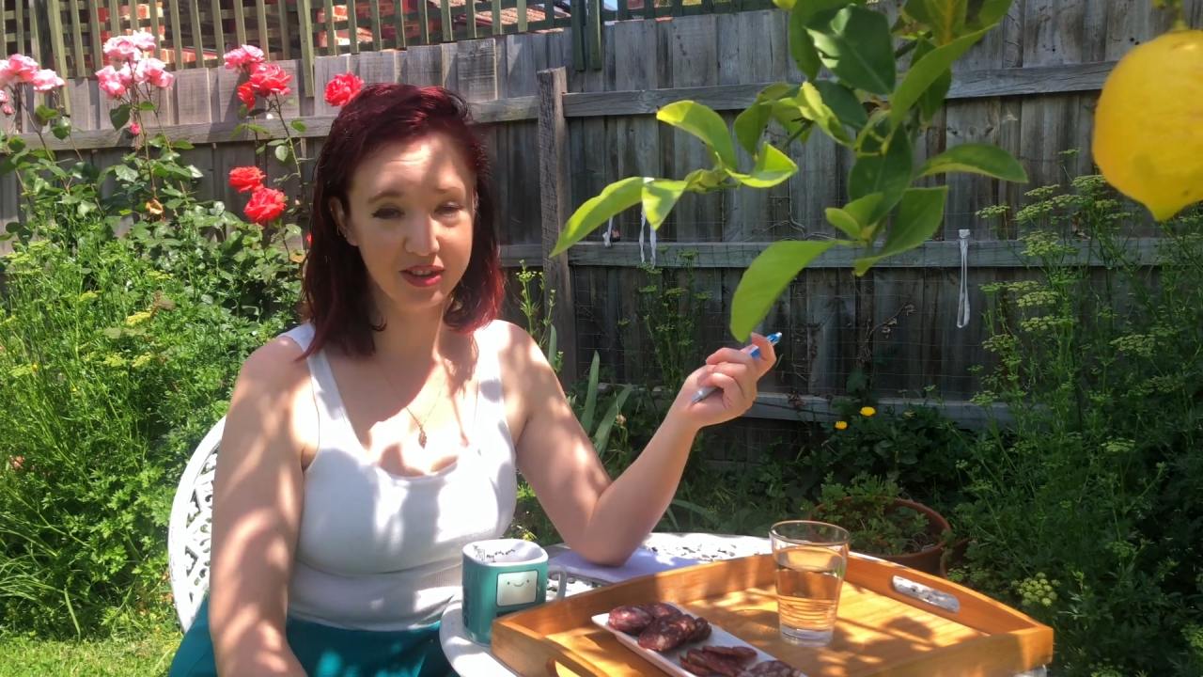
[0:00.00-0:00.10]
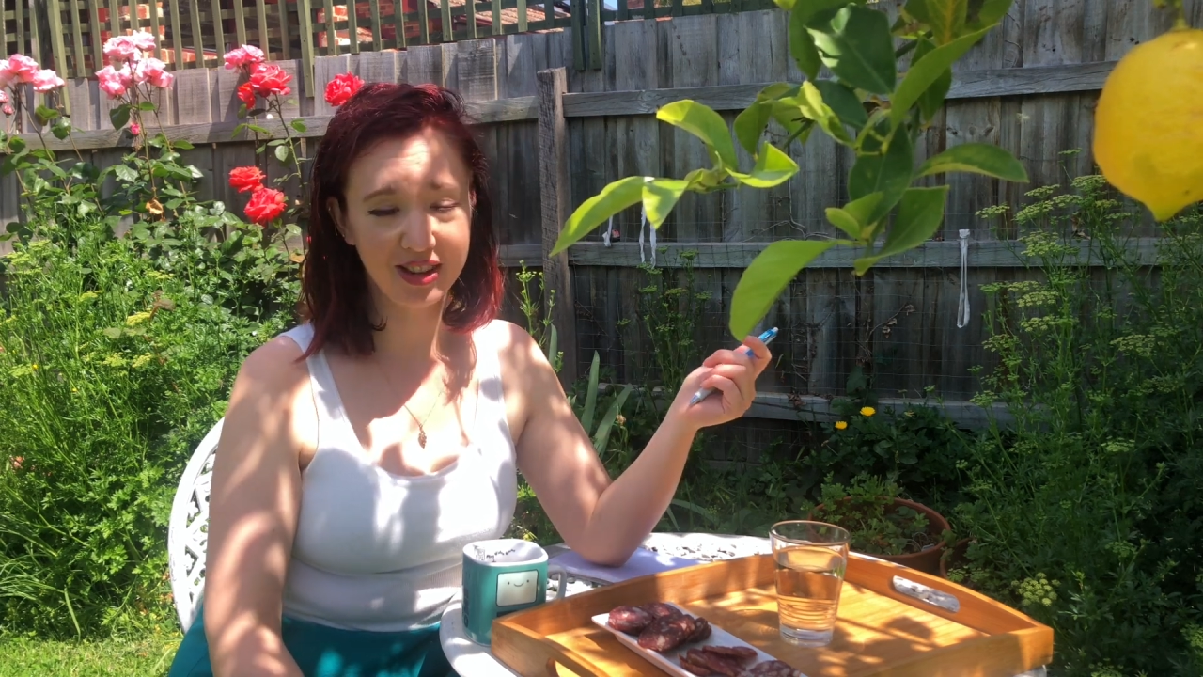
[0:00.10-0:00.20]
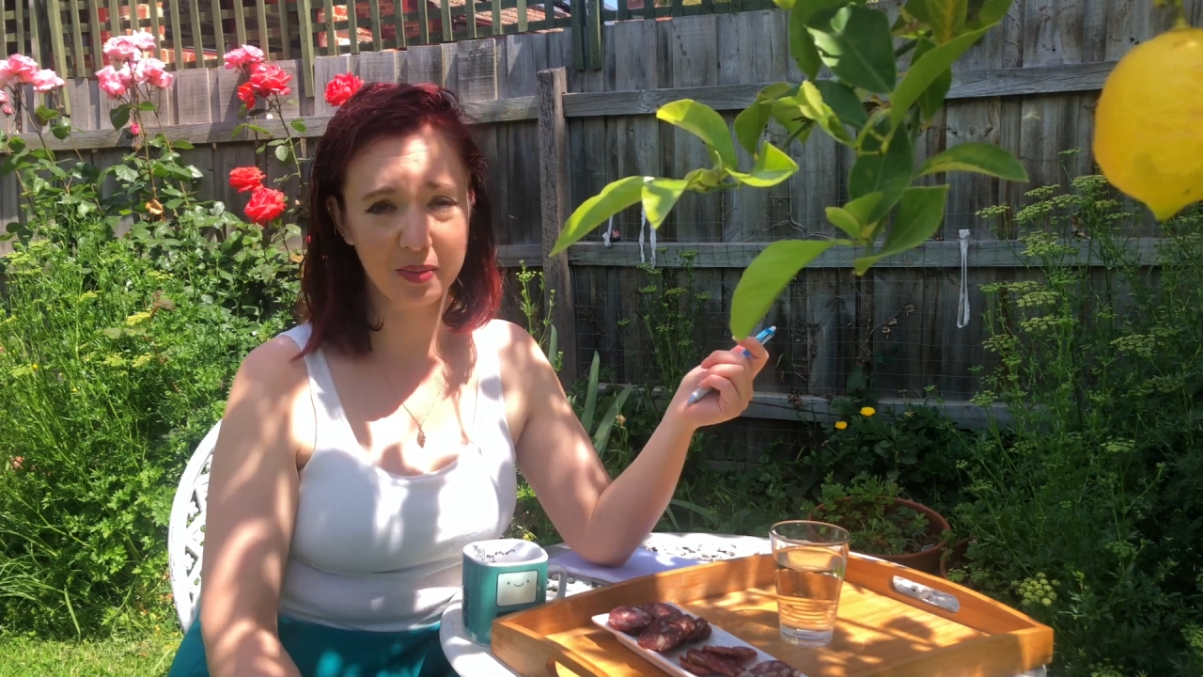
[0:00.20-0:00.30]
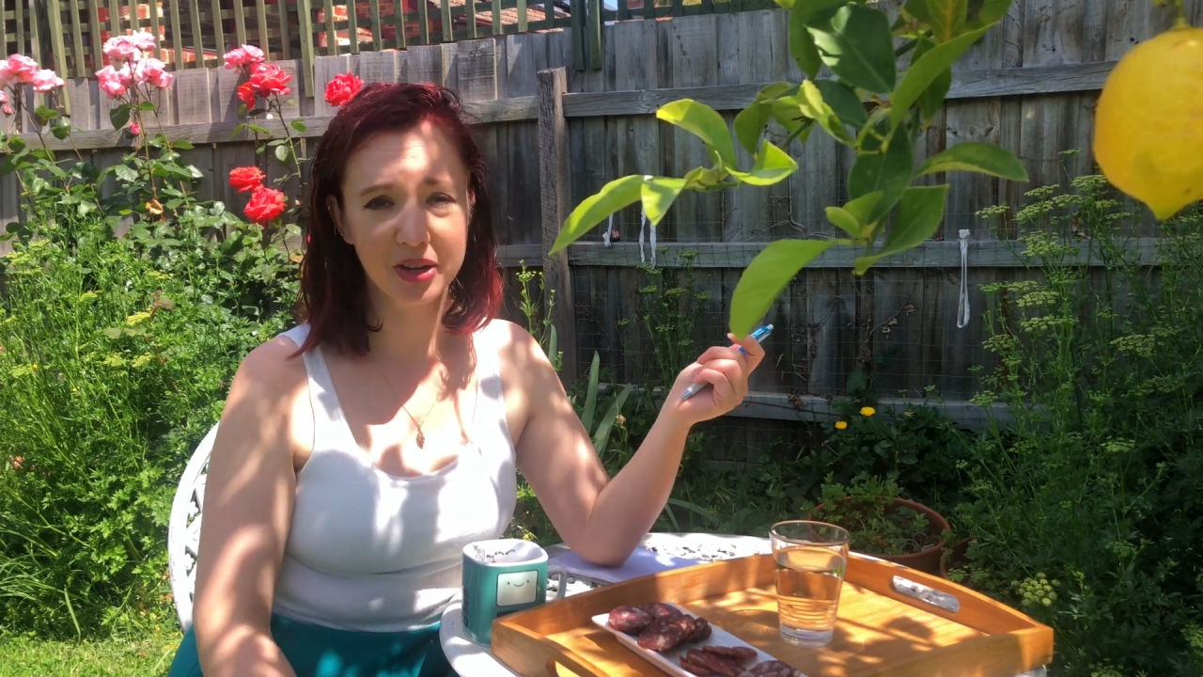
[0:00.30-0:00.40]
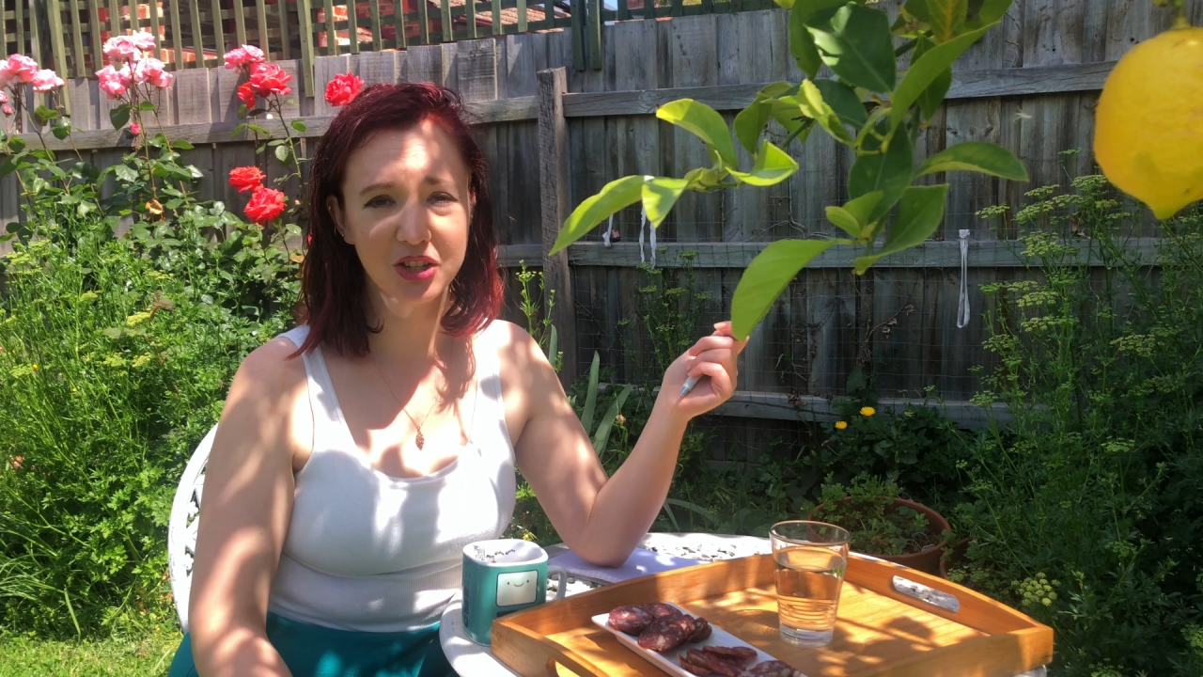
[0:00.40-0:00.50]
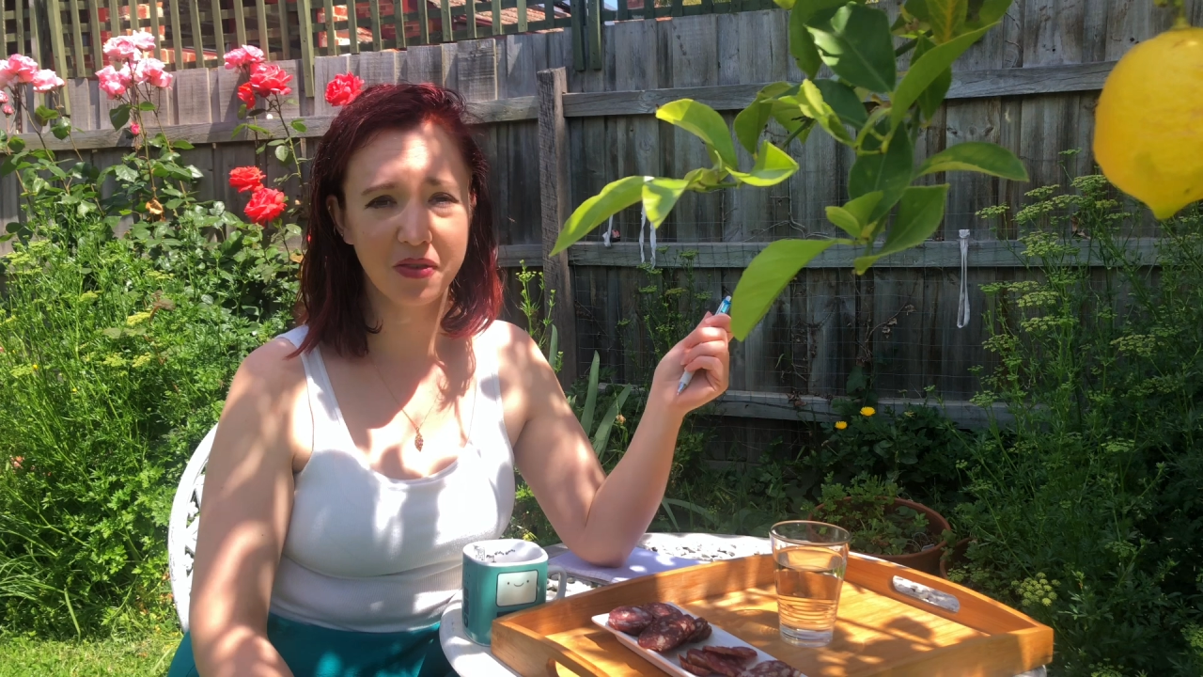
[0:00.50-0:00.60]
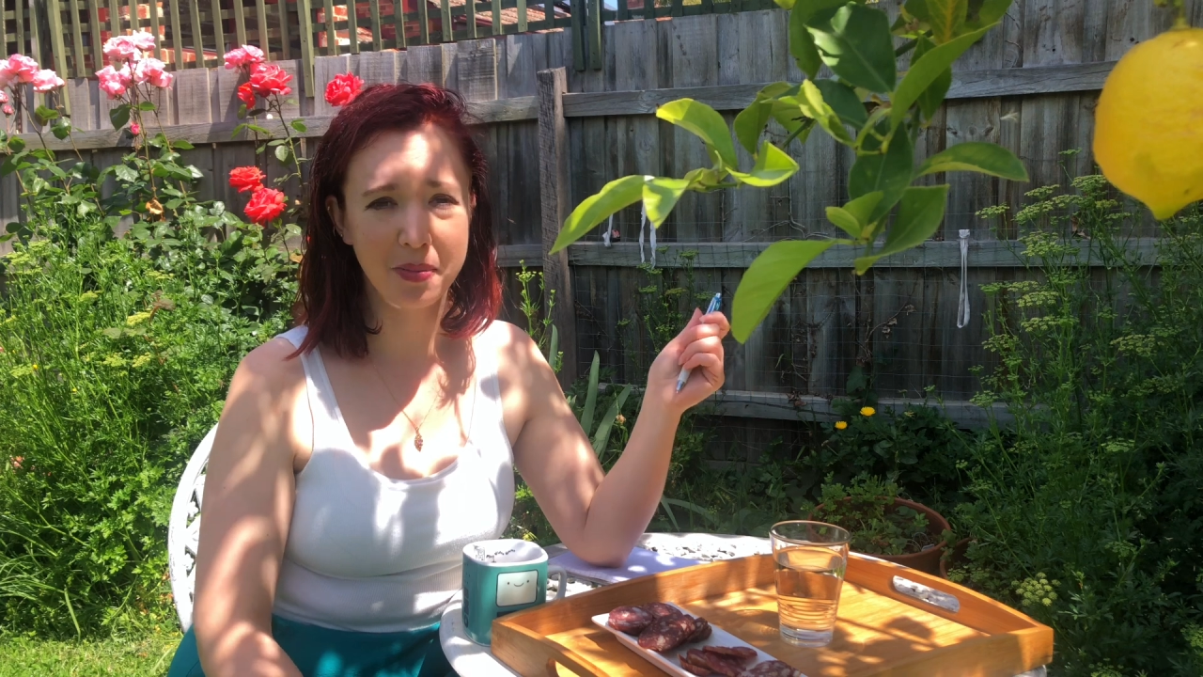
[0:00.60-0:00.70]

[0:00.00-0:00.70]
that much of a